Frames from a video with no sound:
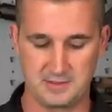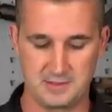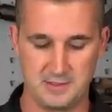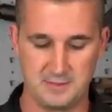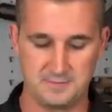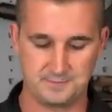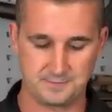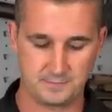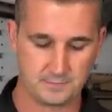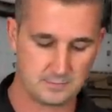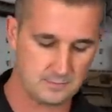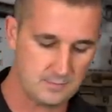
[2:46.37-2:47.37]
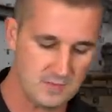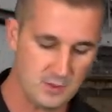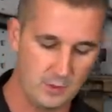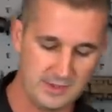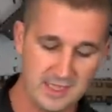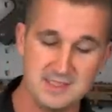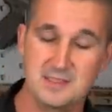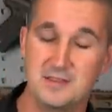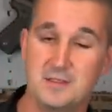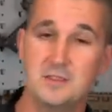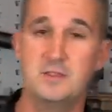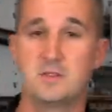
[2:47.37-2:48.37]
So what that's
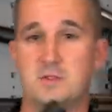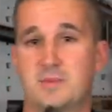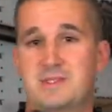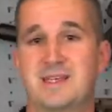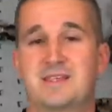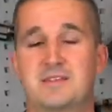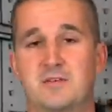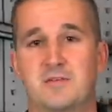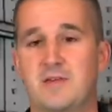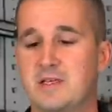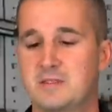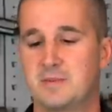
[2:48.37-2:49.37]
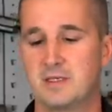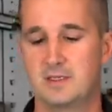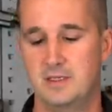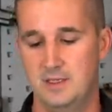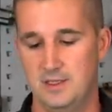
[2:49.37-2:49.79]
going to do is protect your investment